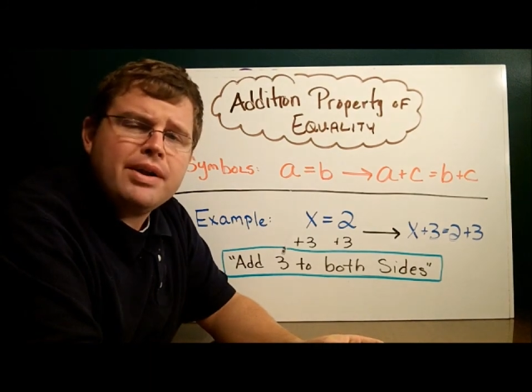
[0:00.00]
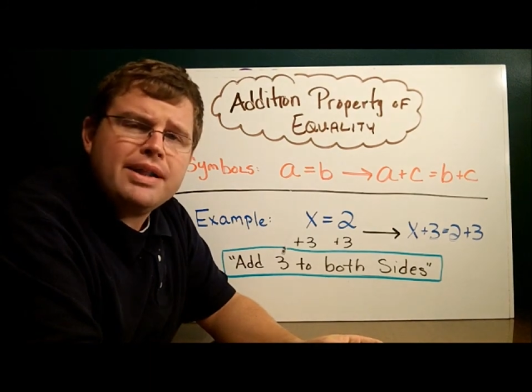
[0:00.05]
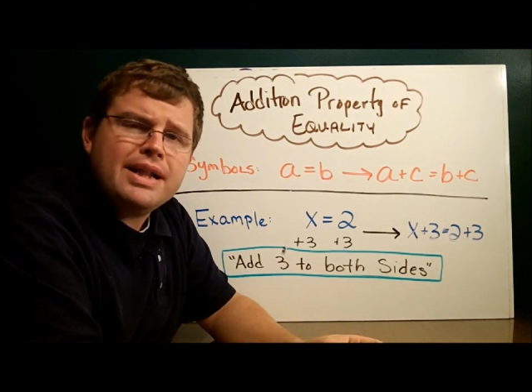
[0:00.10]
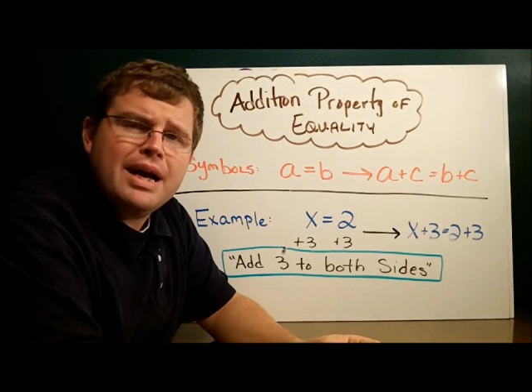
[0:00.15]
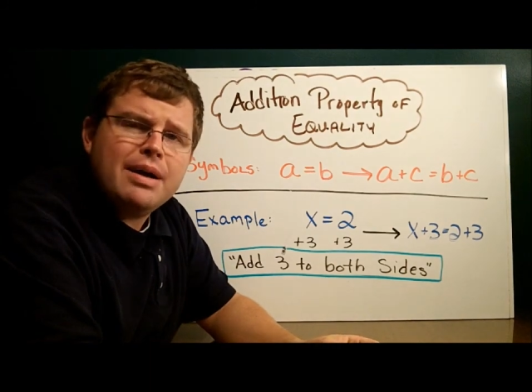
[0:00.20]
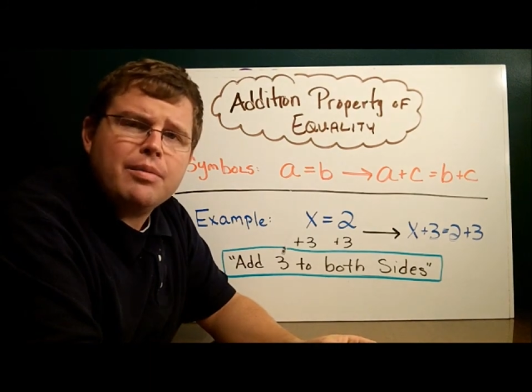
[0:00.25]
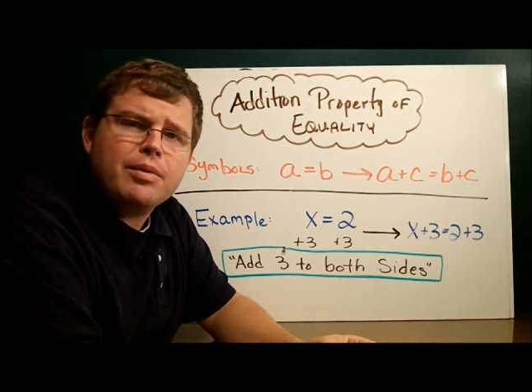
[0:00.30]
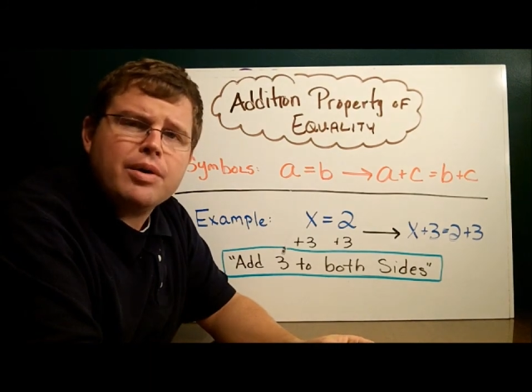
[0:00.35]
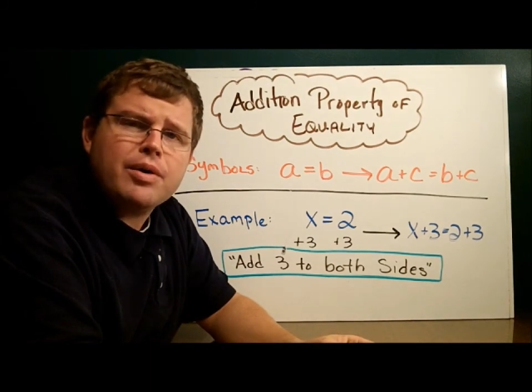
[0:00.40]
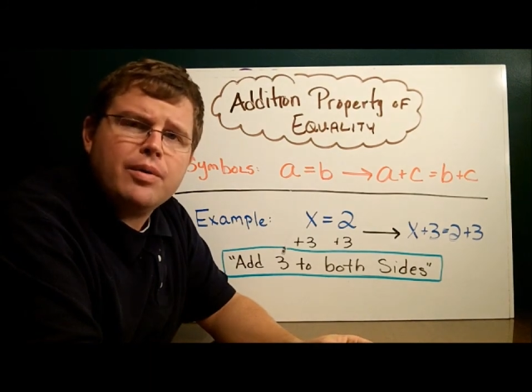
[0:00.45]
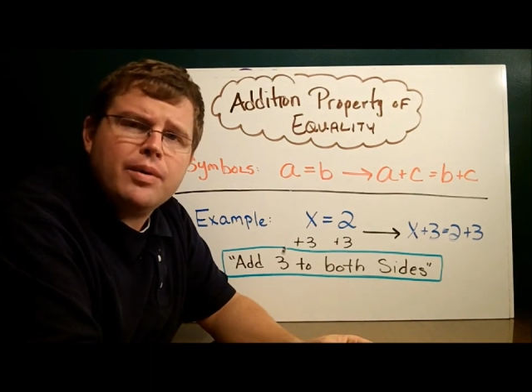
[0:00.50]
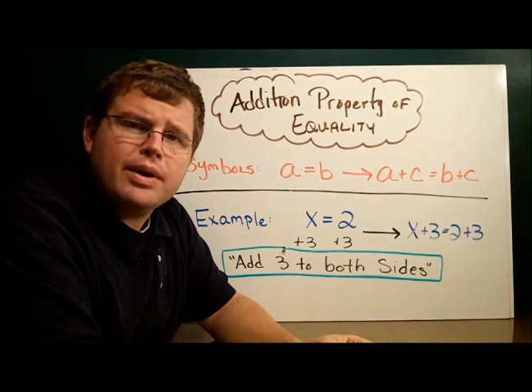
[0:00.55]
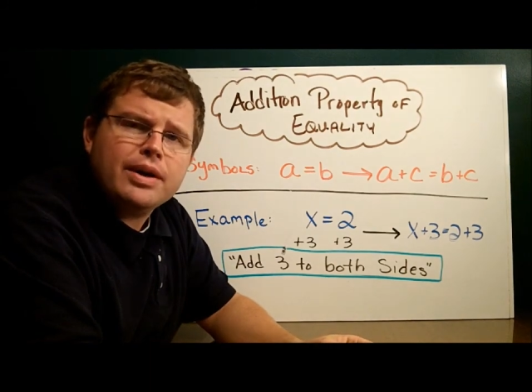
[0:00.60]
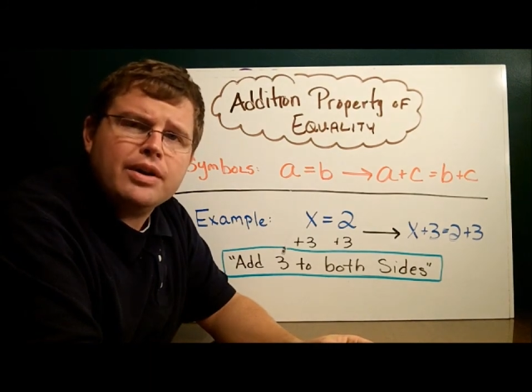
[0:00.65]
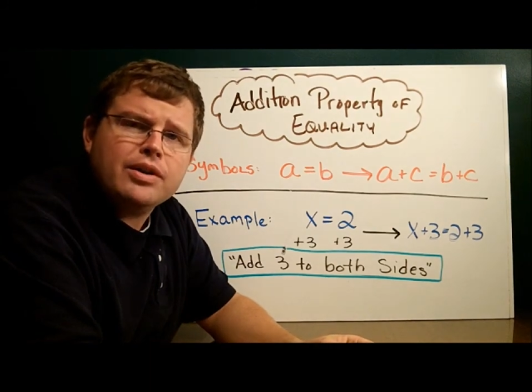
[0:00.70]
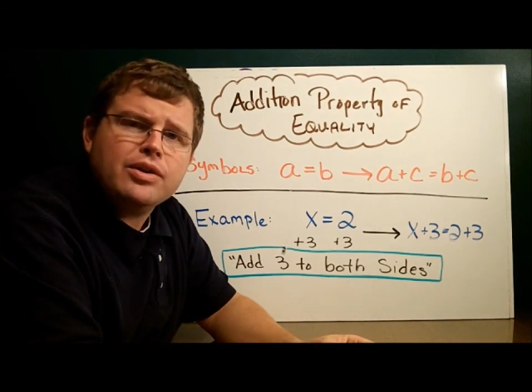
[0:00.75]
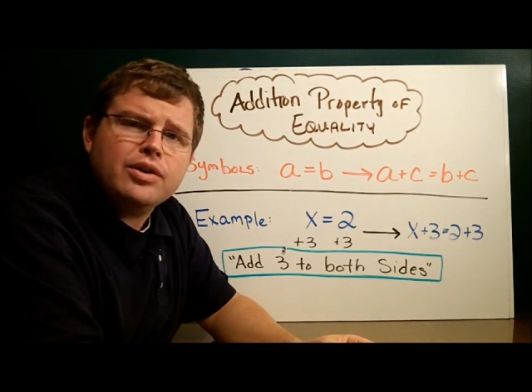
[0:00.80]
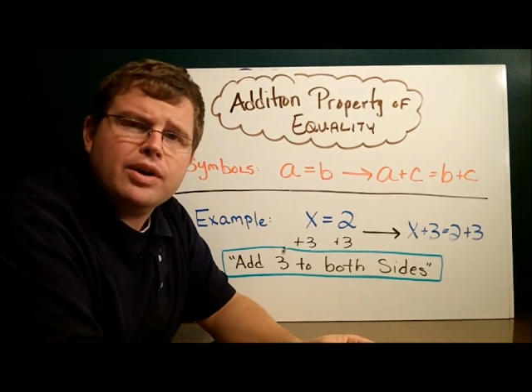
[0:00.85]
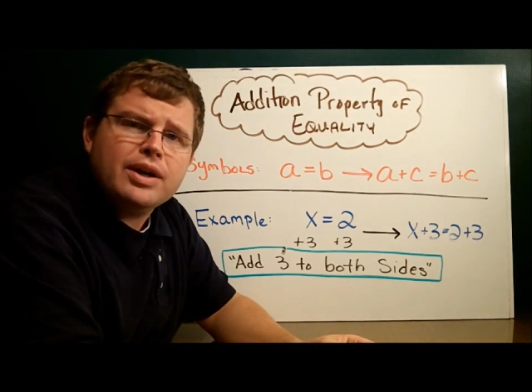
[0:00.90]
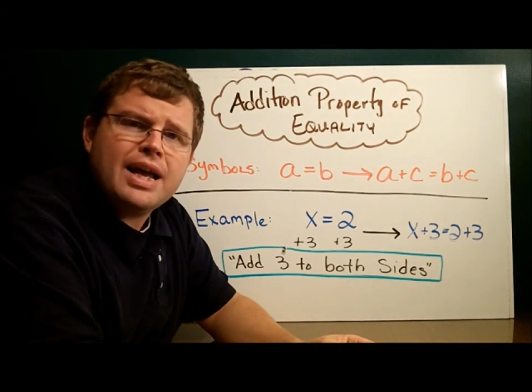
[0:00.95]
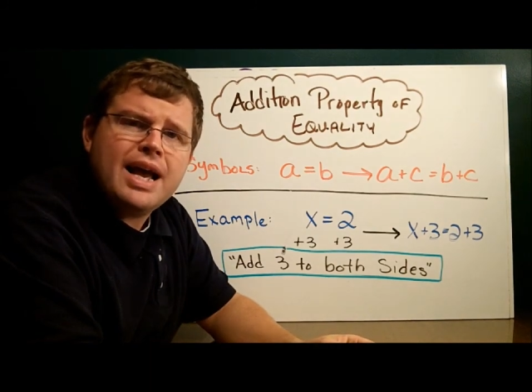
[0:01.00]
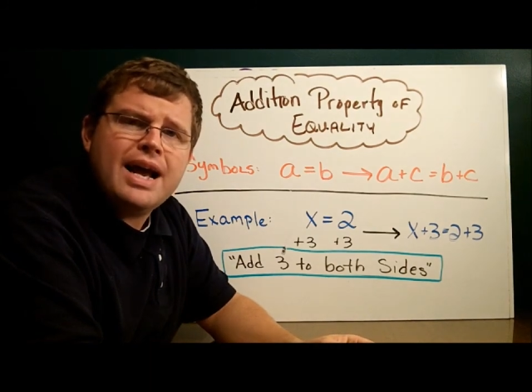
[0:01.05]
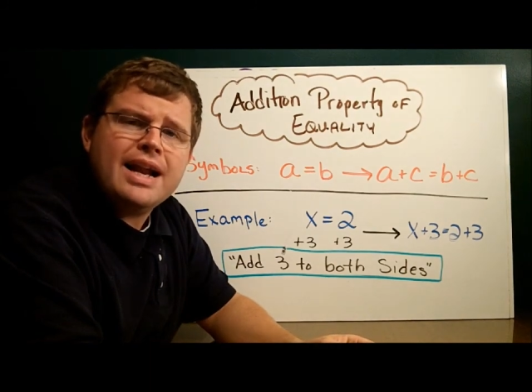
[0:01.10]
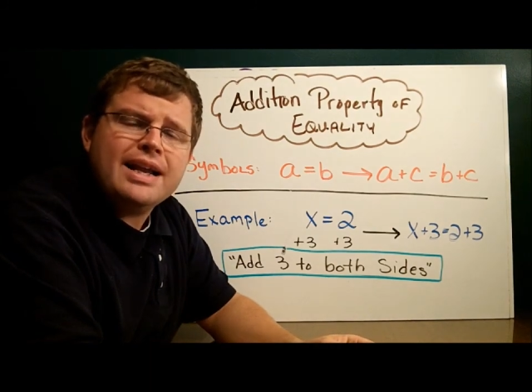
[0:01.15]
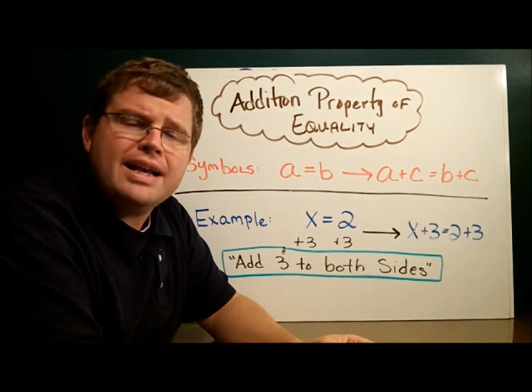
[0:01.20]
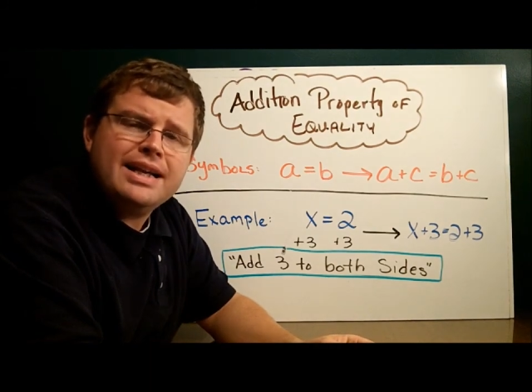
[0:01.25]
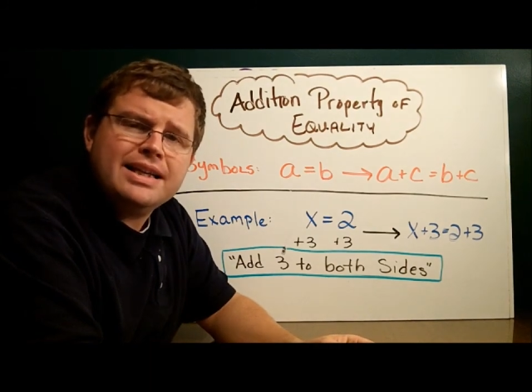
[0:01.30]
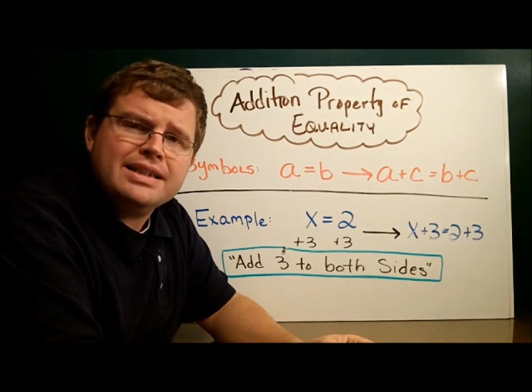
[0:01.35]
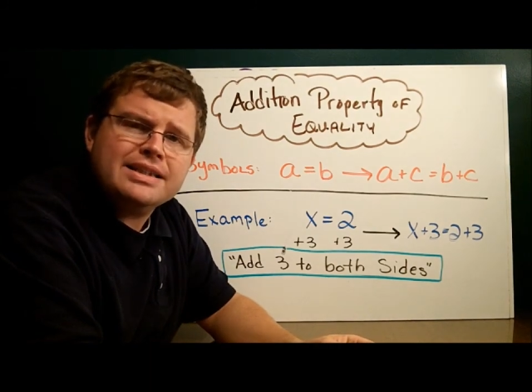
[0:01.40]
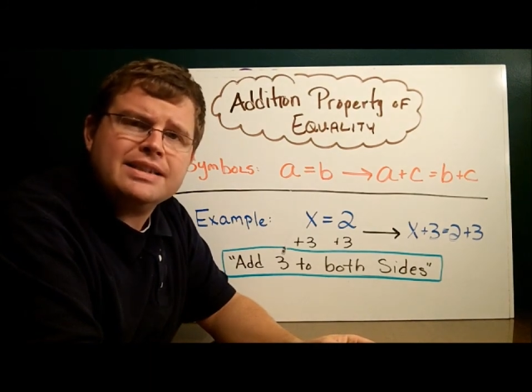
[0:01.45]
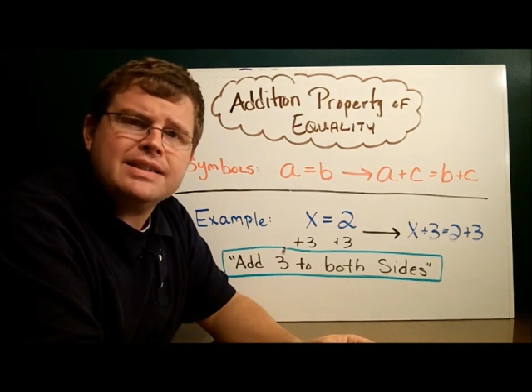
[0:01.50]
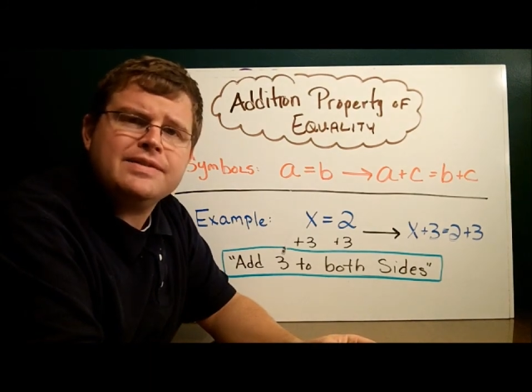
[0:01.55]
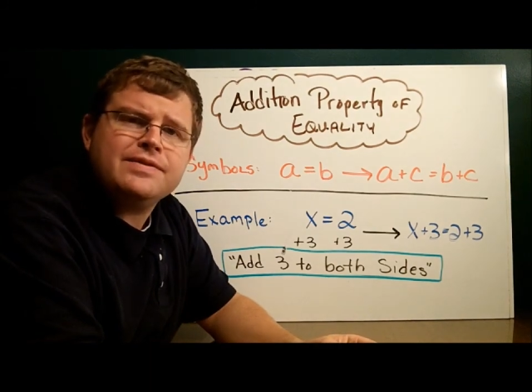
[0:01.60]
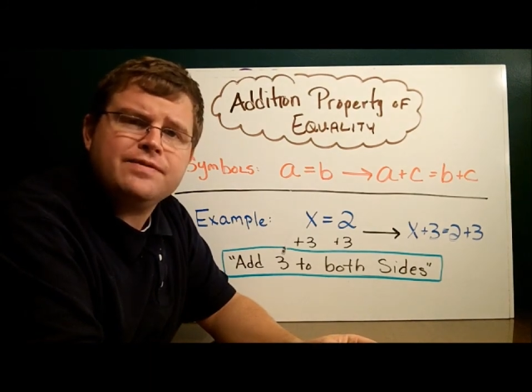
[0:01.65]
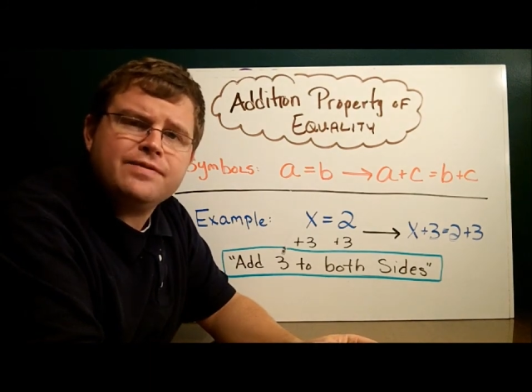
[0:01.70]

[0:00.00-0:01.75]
that we're going to look at is